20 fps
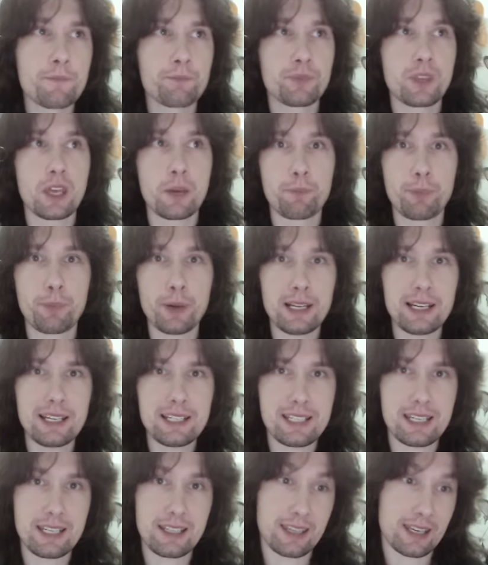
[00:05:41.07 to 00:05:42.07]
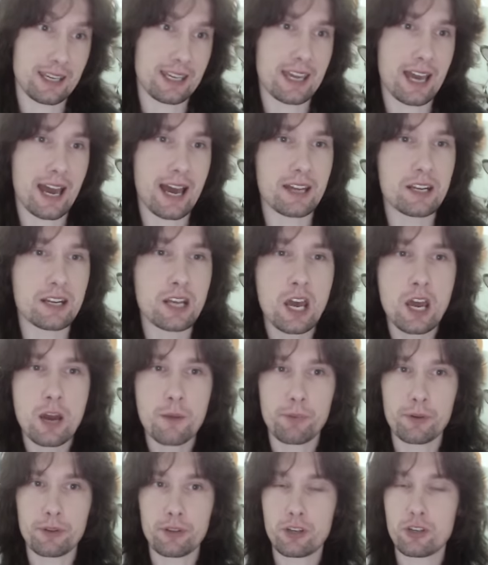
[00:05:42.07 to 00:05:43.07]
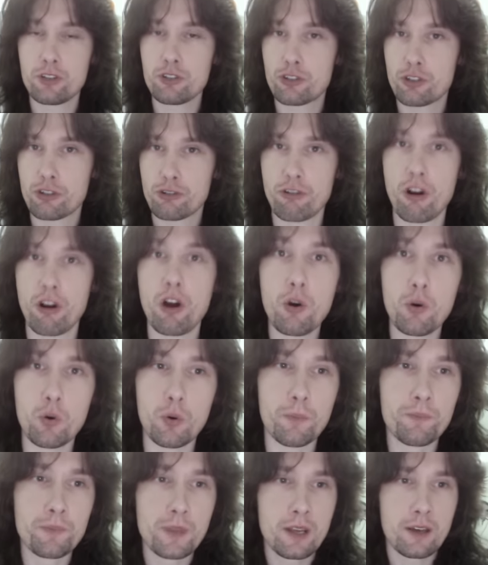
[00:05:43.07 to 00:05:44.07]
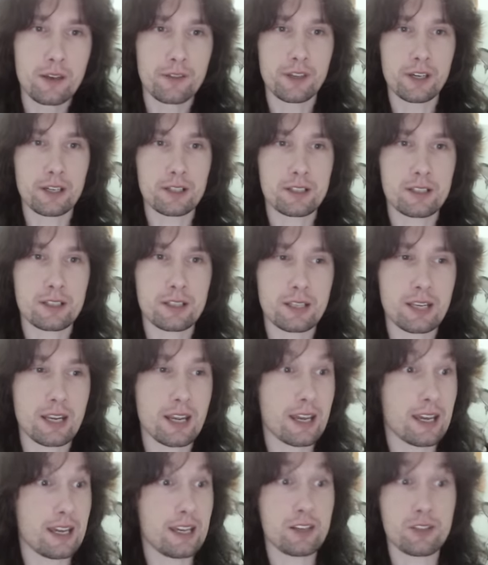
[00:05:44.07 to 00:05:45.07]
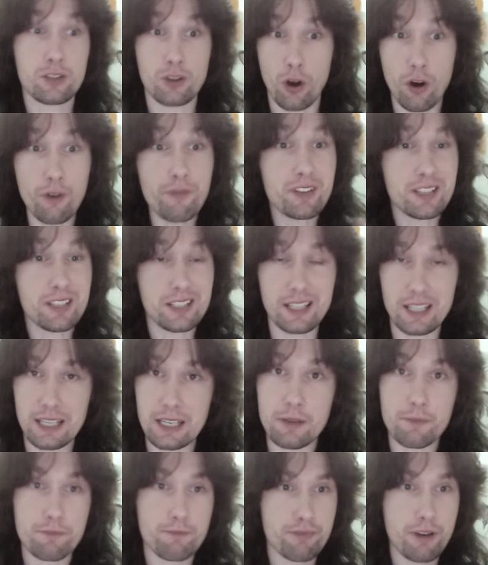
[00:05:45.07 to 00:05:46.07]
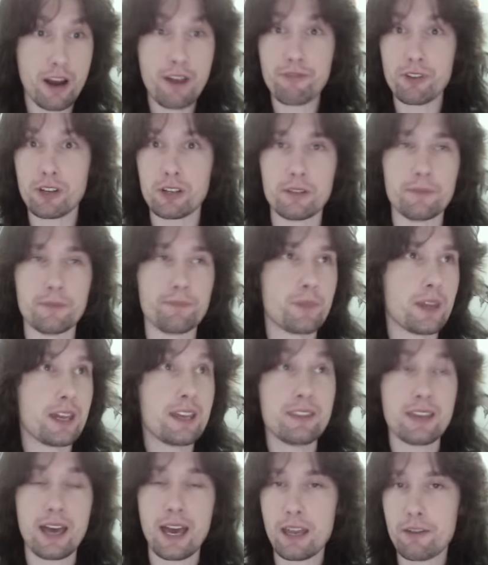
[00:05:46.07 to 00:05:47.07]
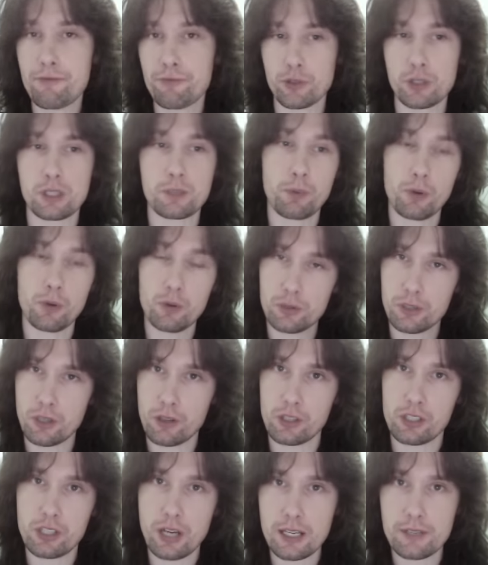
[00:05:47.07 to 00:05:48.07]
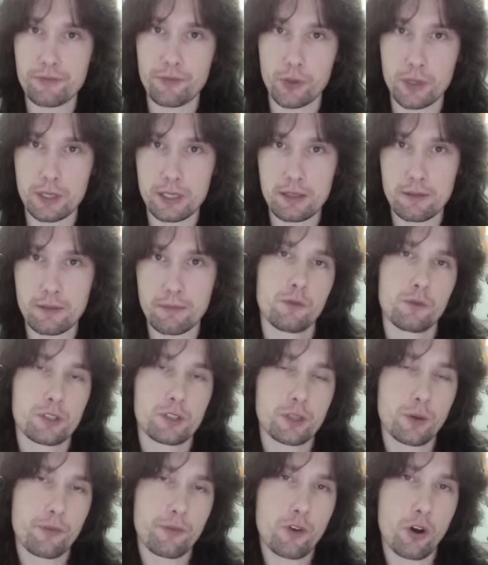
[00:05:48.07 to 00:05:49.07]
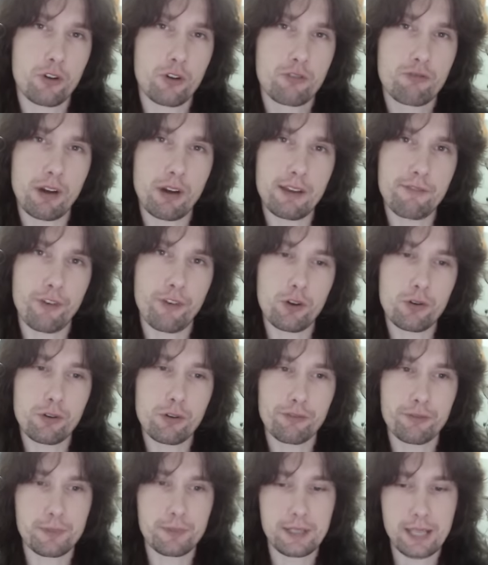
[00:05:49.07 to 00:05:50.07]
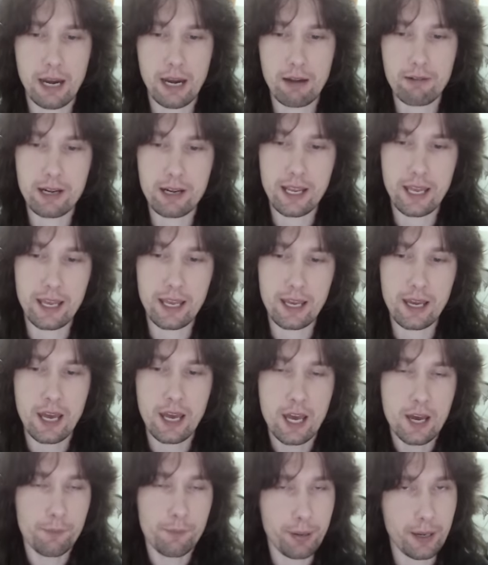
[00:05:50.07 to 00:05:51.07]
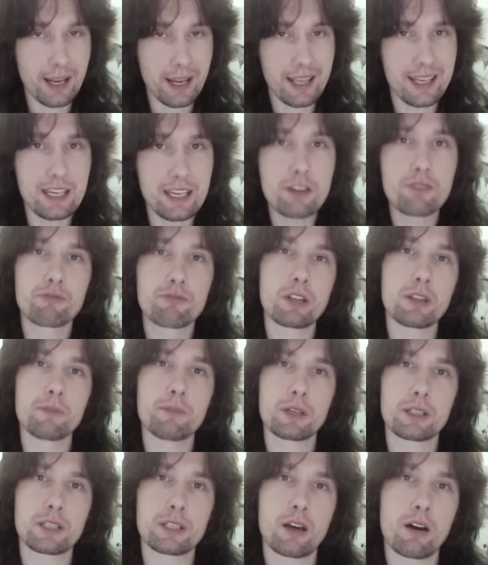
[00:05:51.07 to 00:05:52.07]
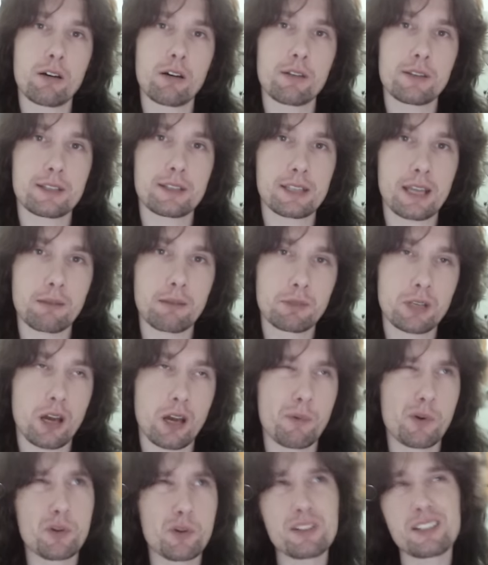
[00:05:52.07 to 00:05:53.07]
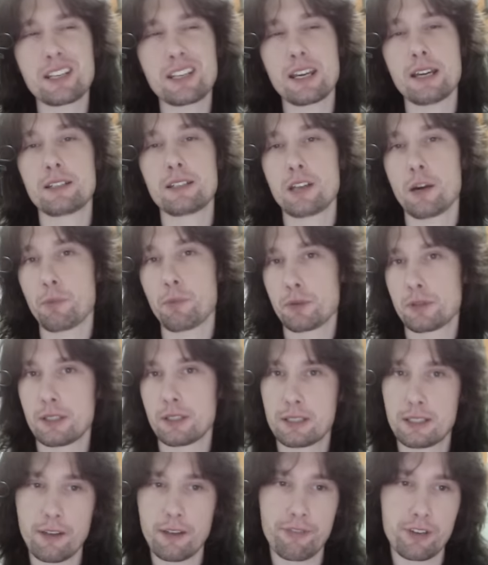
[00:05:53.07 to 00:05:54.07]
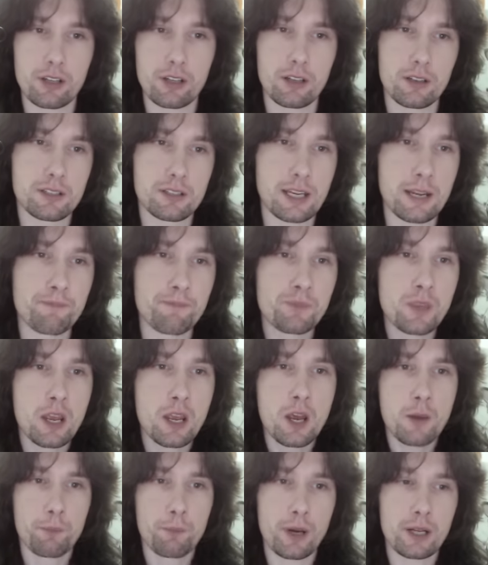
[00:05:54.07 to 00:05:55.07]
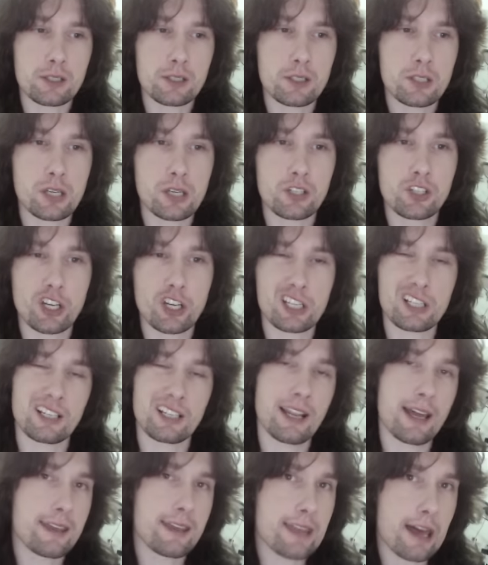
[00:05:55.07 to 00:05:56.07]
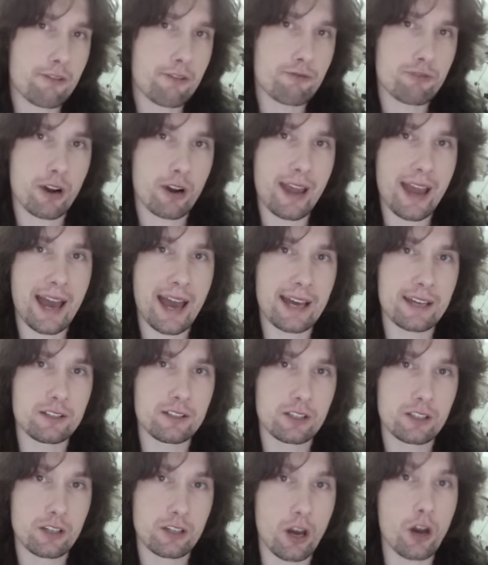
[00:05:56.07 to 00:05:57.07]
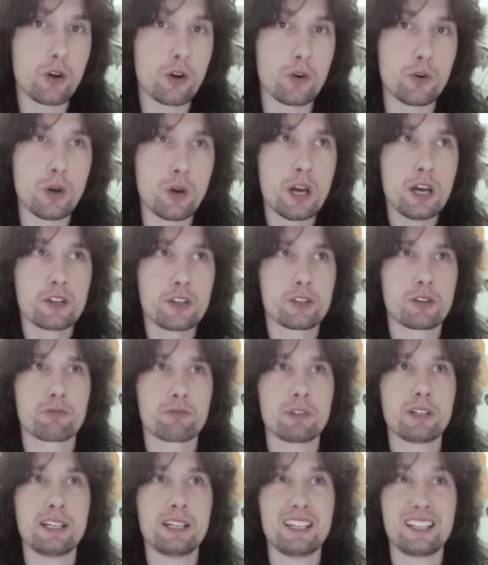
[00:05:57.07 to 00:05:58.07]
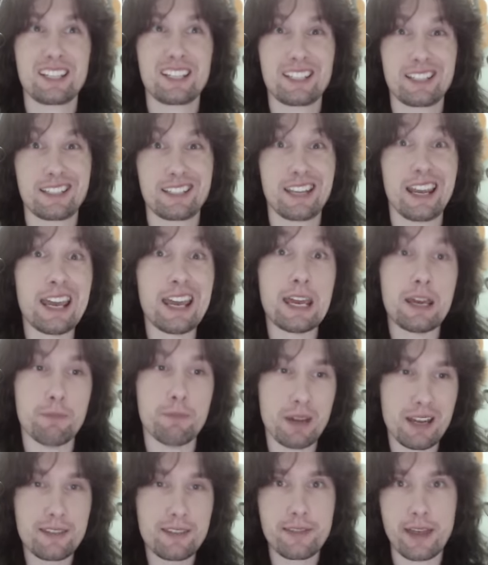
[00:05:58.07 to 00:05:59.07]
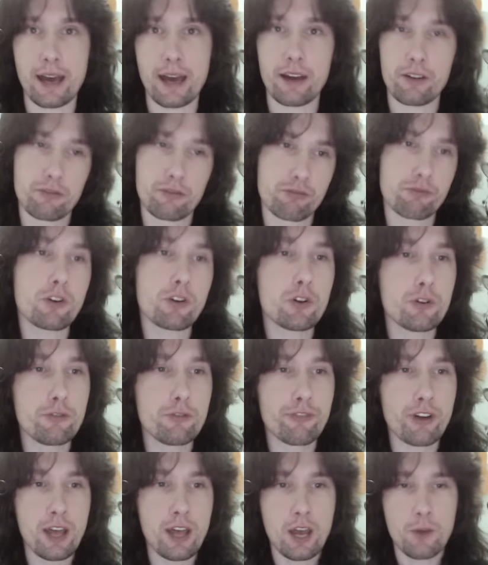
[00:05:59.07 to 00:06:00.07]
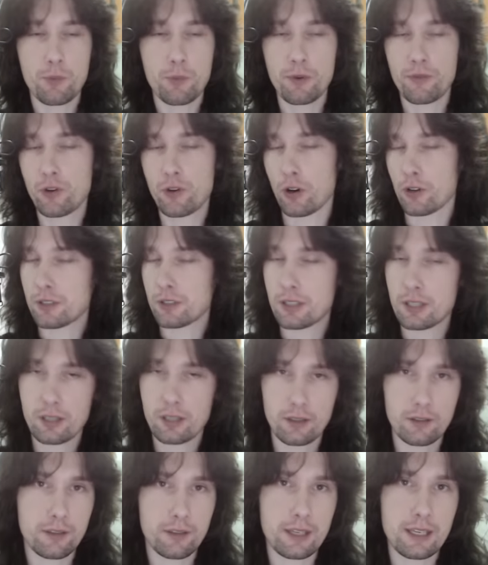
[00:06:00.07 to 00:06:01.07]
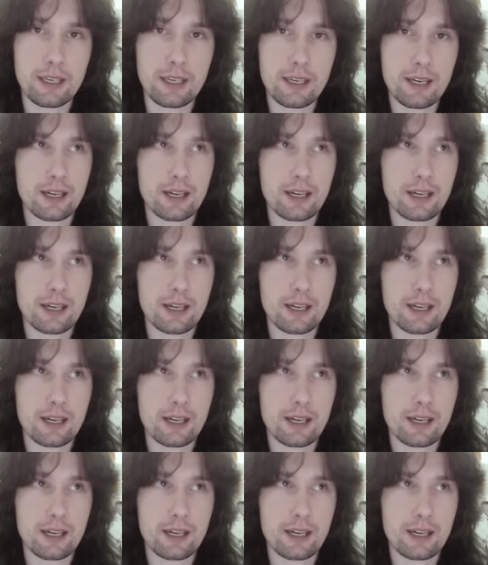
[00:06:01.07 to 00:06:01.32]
the ability that he had, but the control that is obviously prevalent in the head voice, but also the chest voice. So we've got a great vocal from Terry here playing rhythm guitar at the same time. I always say it doubles the difficulty, but just letting that right hand go to really sit him in that groove. We've got the